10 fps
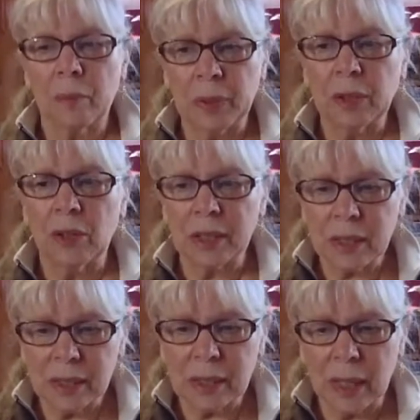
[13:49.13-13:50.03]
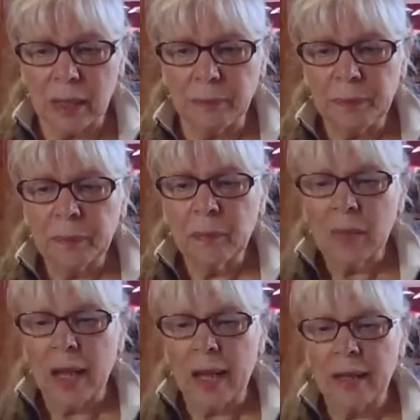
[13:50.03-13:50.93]
but lost a son.
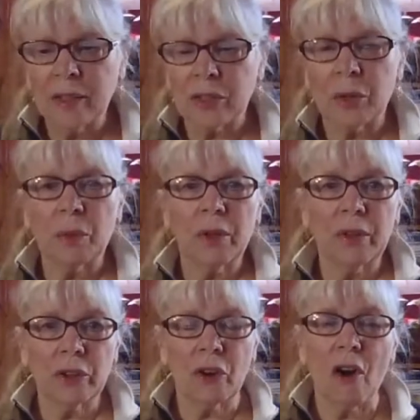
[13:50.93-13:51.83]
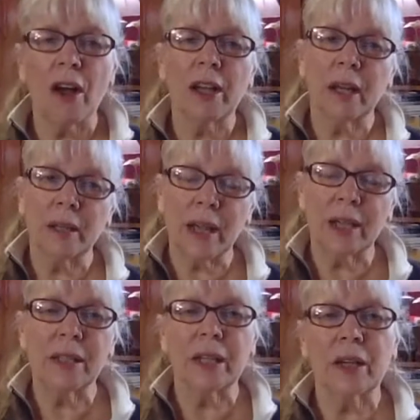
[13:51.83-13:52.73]
And so while they're gone, I
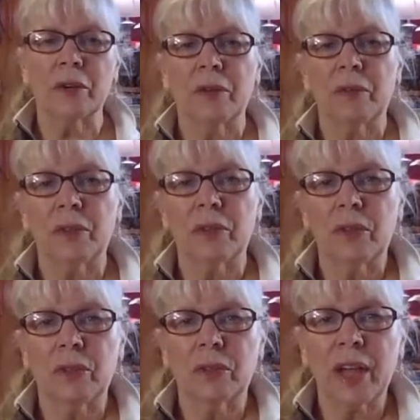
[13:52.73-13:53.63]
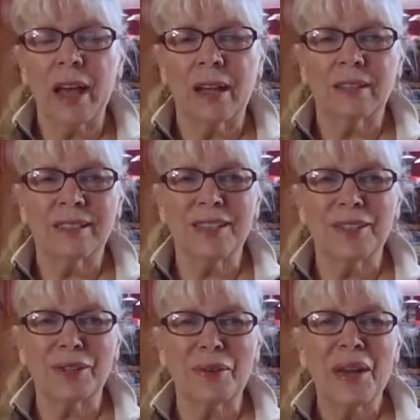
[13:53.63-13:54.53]
take care of their cats. And
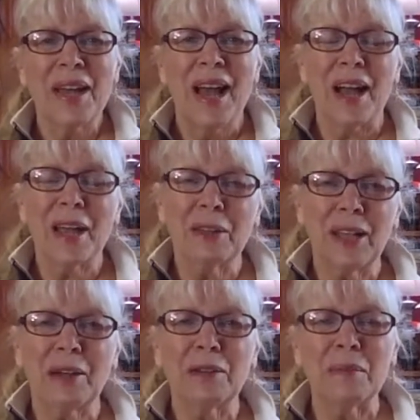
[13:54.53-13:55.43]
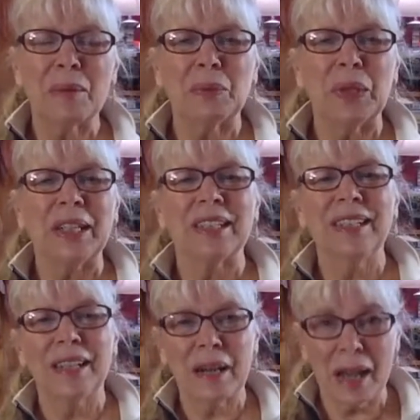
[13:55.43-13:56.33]
so I had that on my plate.
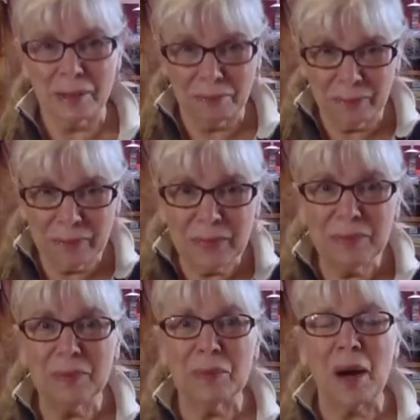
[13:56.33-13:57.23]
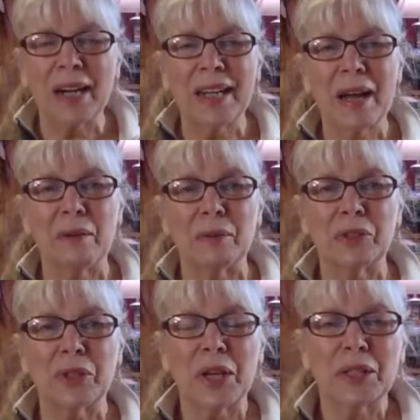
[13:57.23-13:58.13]
And then I had writing out,
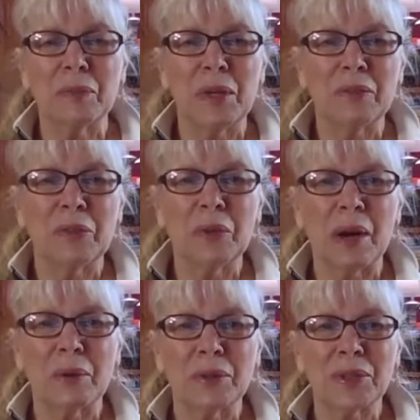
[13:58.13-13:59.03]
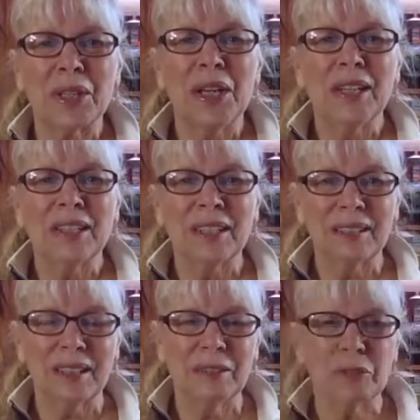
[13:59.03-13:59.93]
which takes me a few hours to
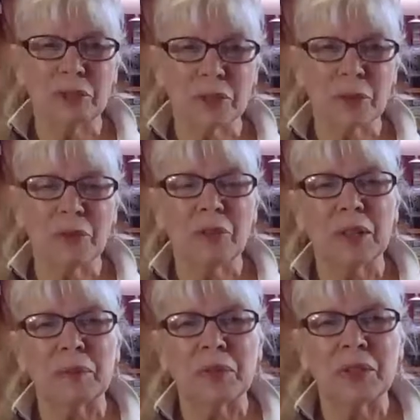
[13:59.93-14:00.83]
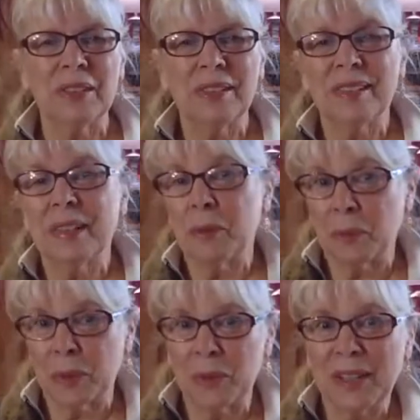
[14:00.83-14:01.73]
converse with Phillip to see what
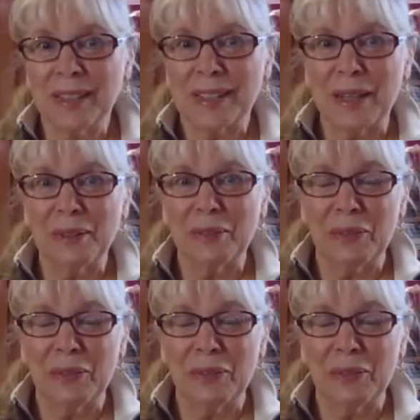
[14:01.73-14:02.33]
we're going to say on the